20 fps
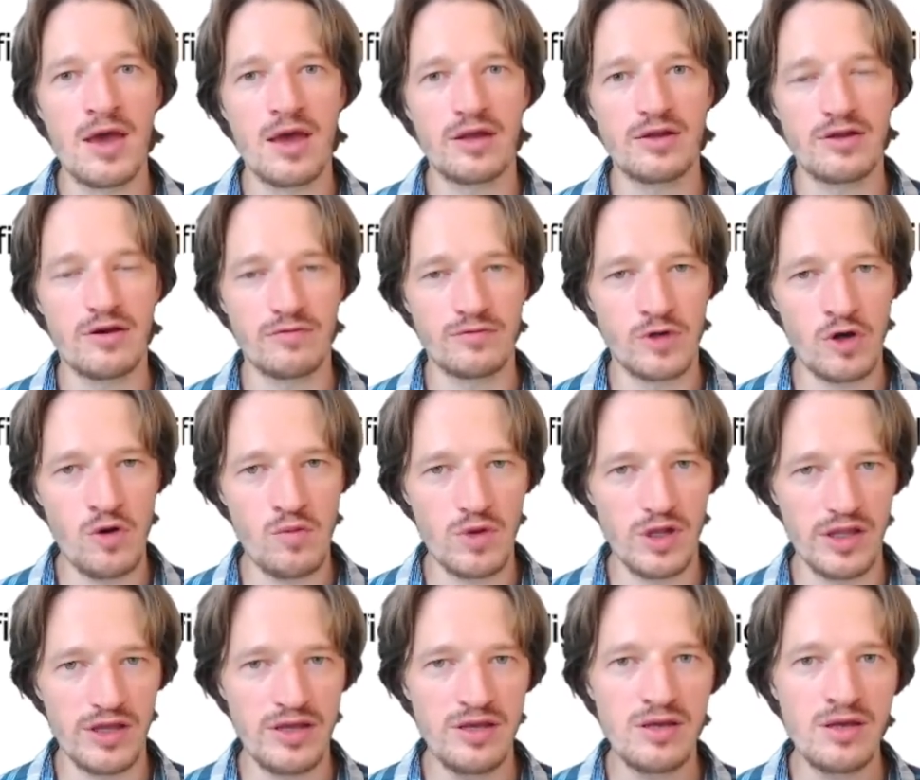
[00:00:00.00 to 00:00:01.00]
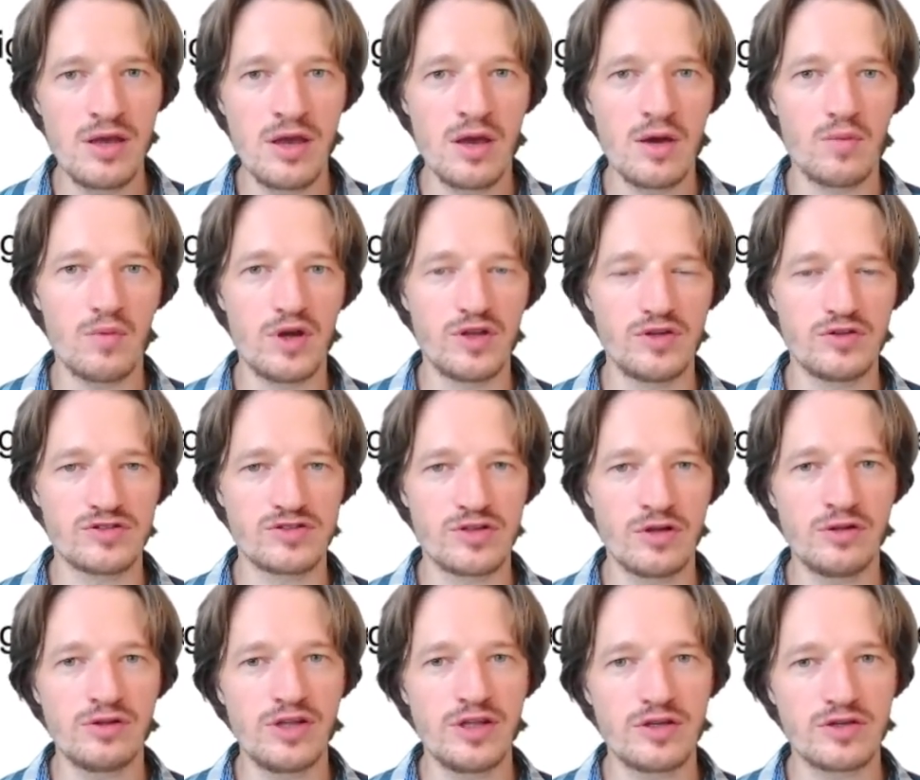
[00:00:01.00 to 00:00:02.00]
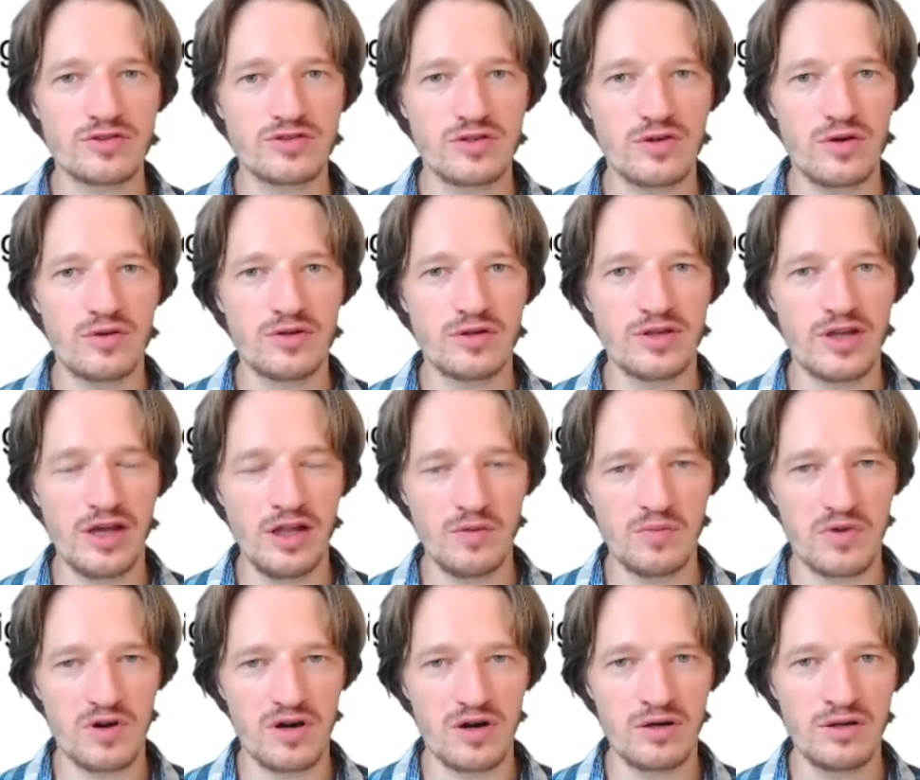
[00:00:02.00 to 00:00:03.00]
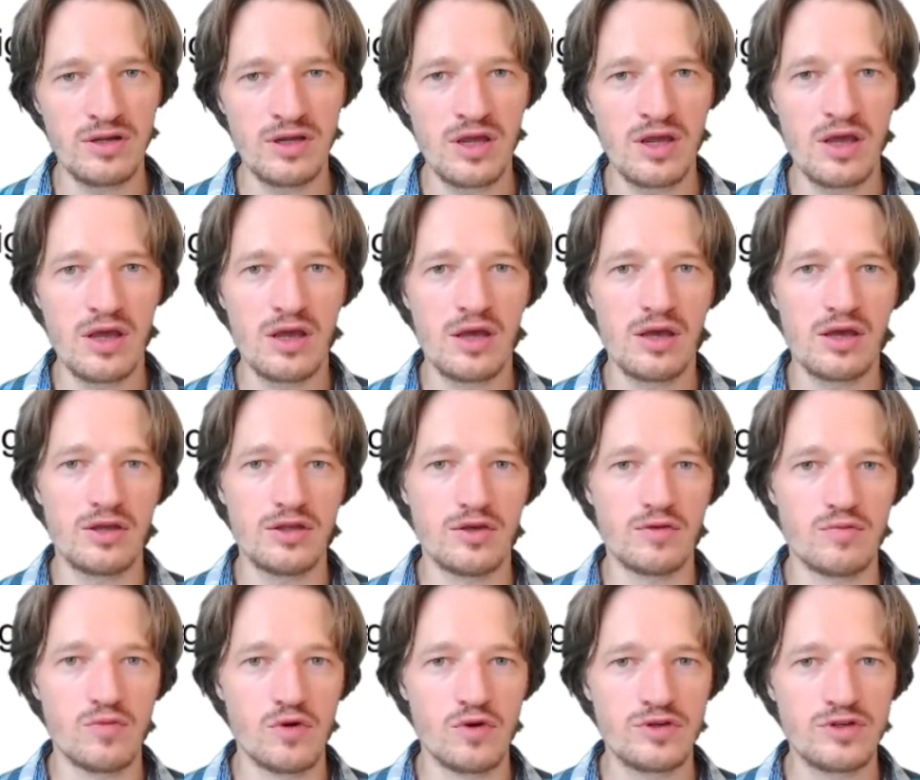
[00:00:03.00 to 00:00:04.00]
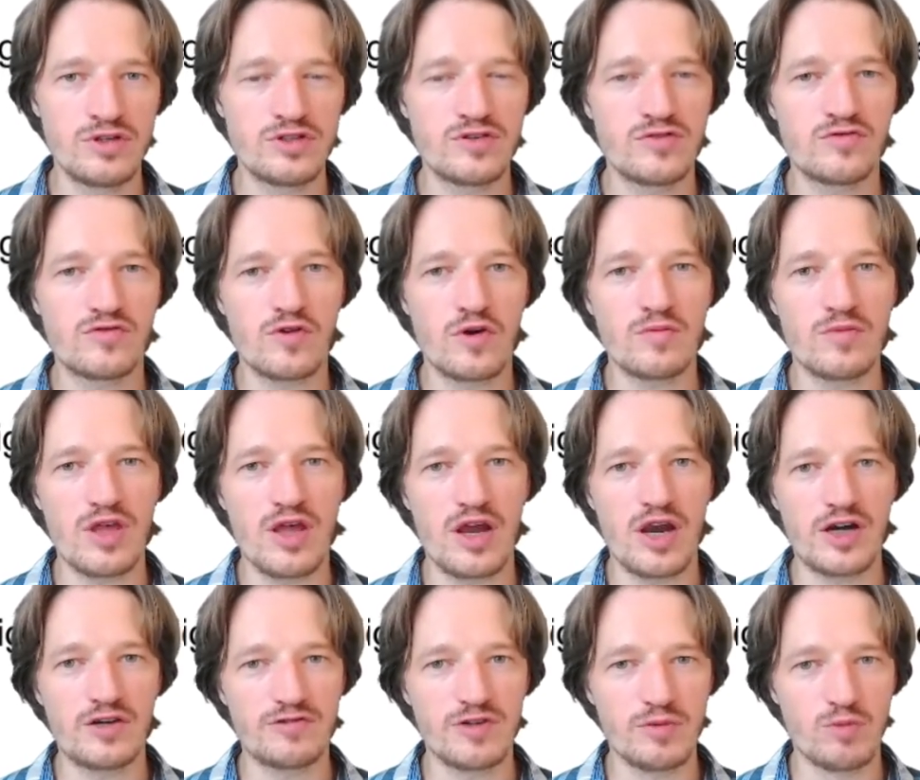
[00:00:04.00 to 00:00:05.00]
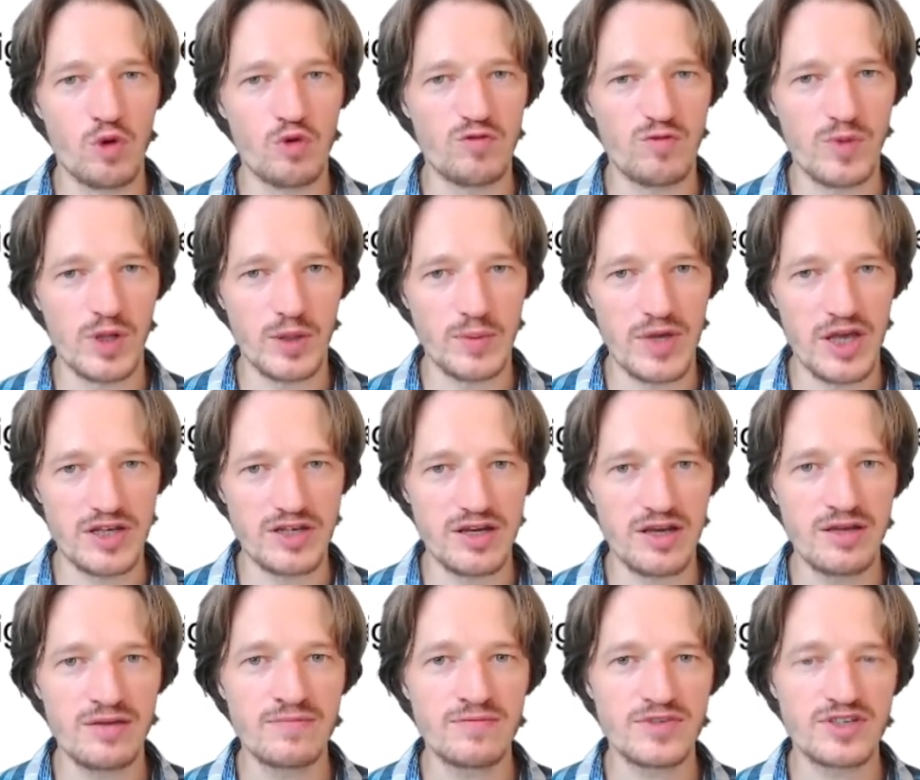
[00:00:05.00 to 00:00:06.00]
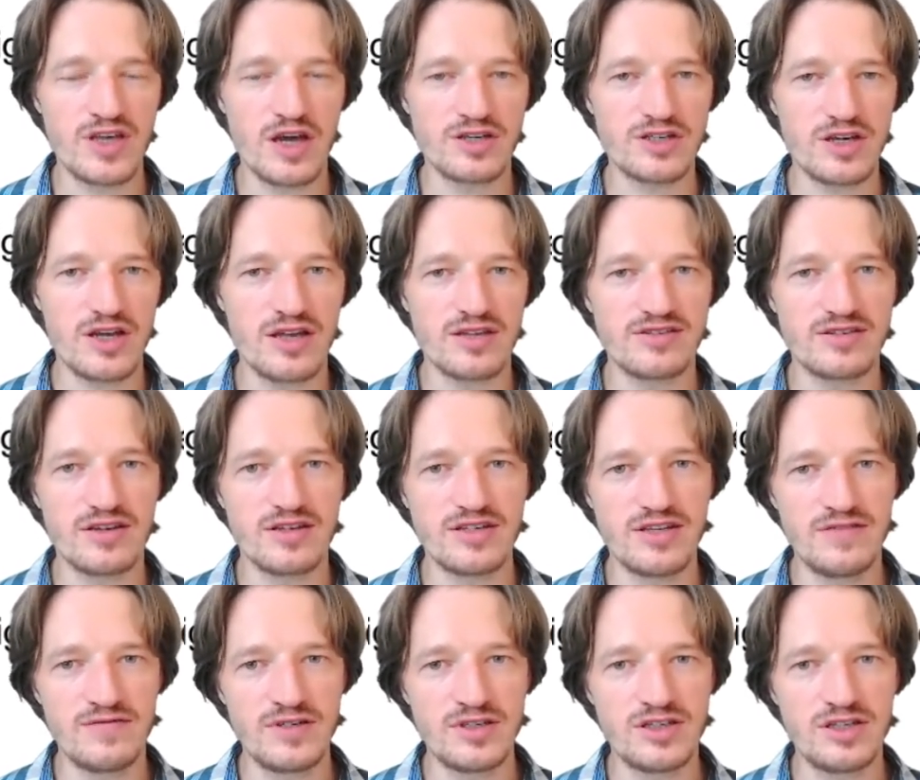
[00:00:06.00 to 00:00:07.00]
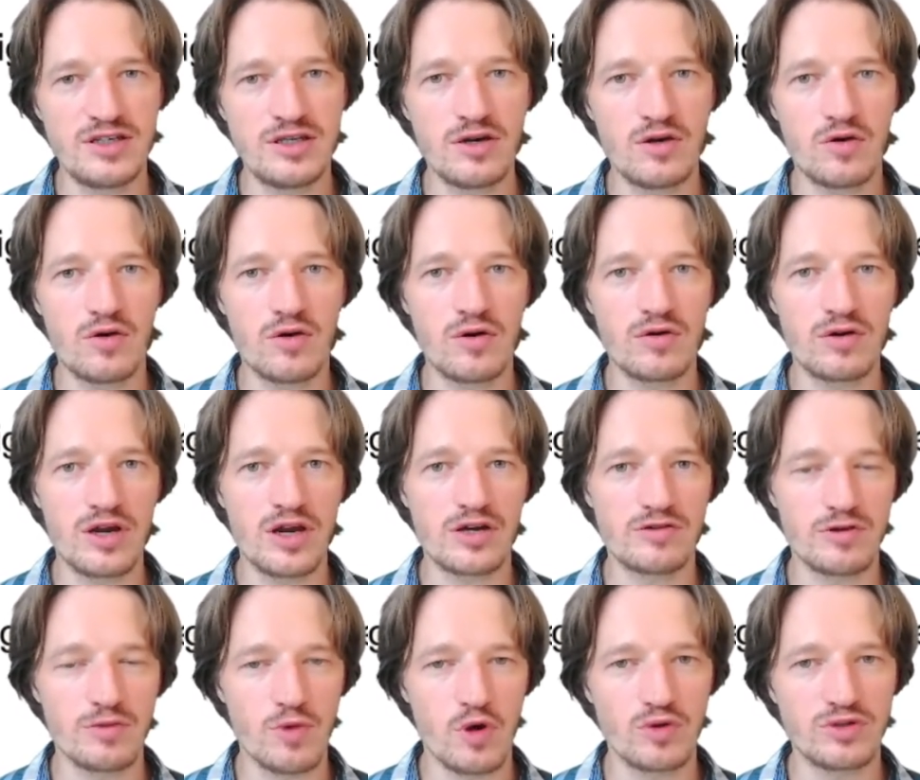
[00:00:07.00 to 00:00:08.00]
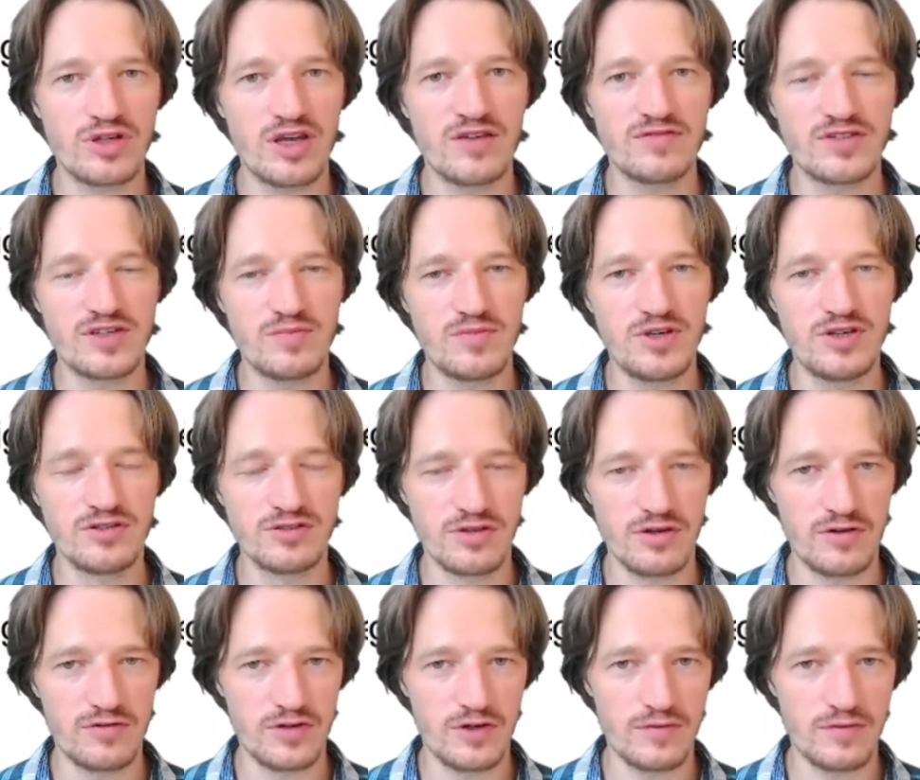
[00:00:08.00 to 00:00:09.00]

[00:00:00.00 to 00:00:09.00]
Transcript: Now, normally, when you install Linux on an LPAR, you boot it from a removable media, such as a DVD or a remote FTP server.